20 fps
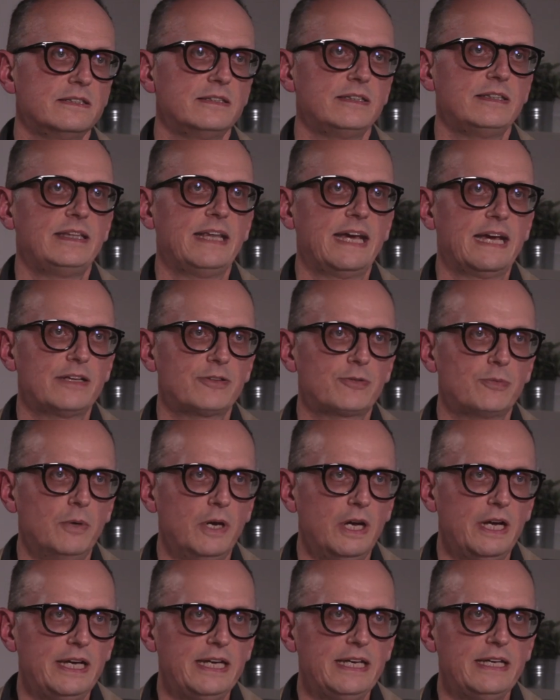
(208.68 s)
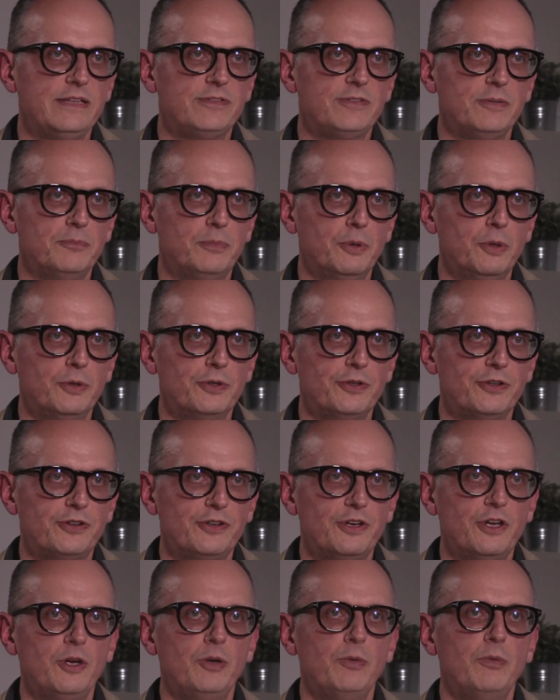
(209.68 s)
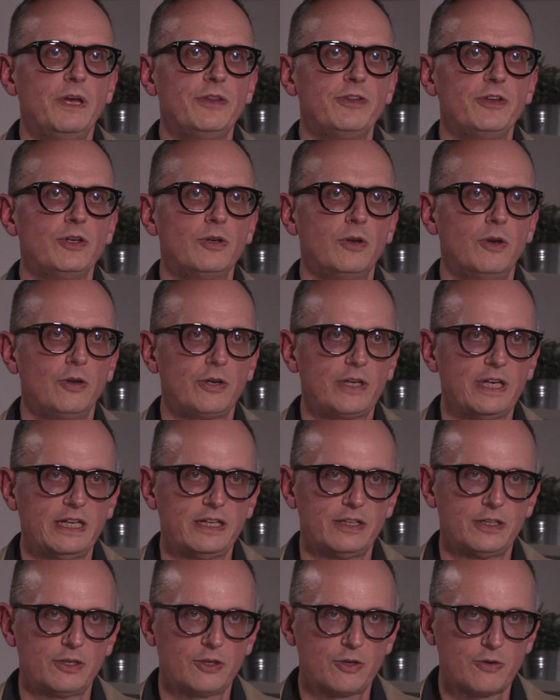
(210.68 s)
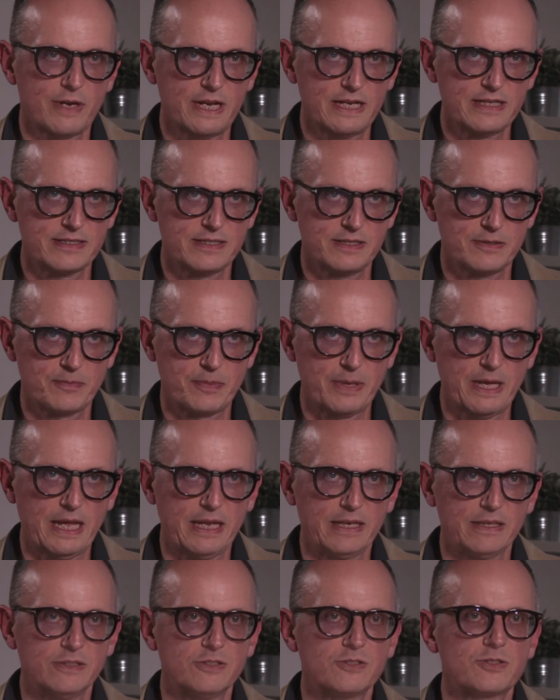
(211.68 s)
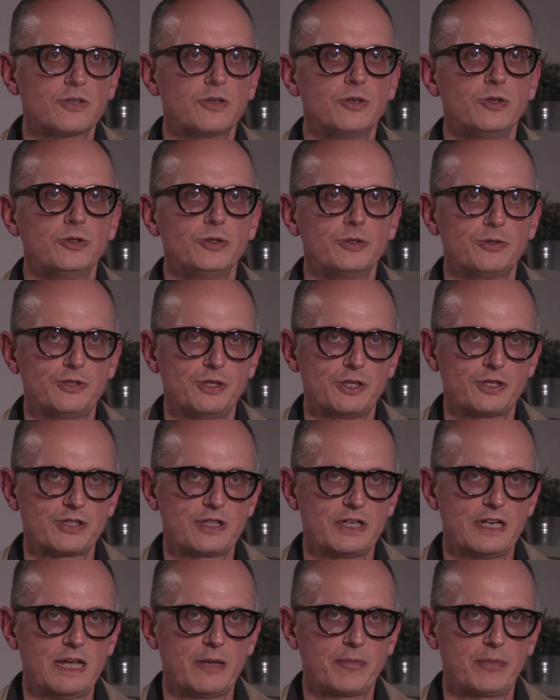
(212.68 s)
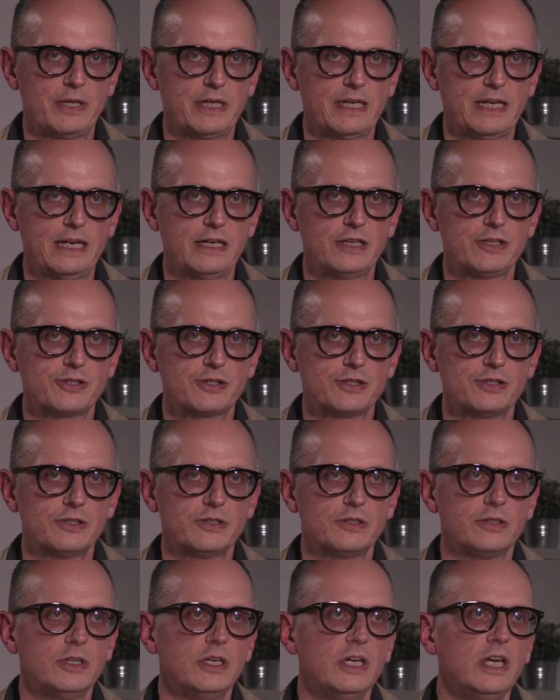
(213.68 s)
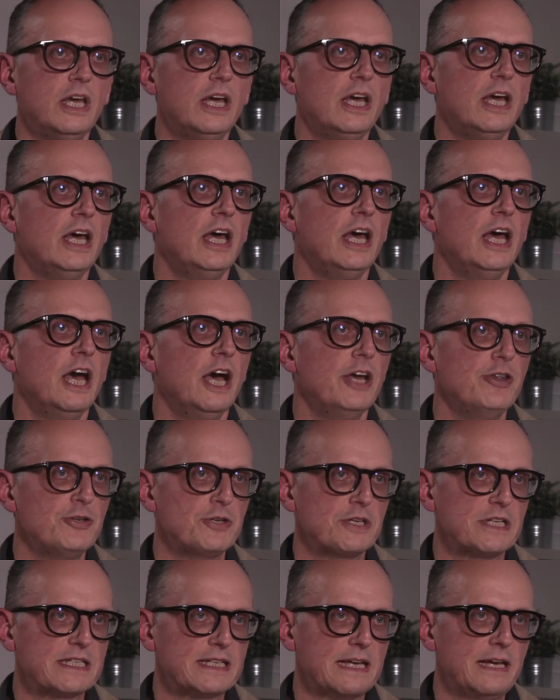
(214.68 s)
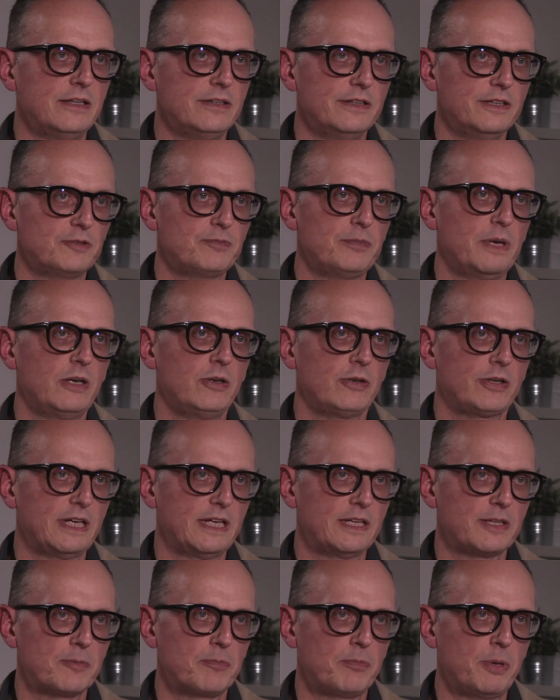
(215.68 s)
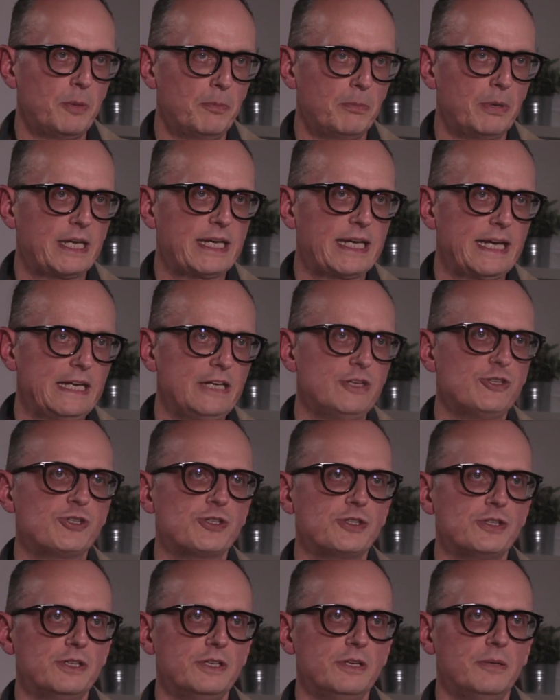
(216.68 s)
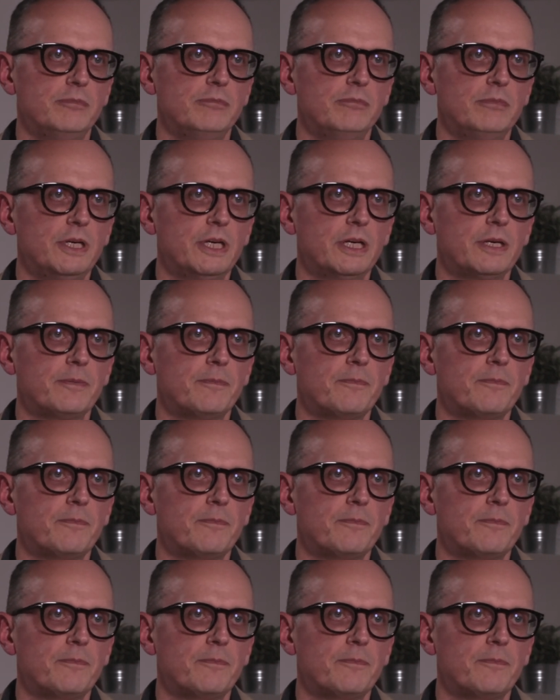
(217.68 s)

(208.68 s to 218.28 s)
that's why it's important to know whether you're looking at a granted patent or just an application. And you can tell this by looking at the publication number.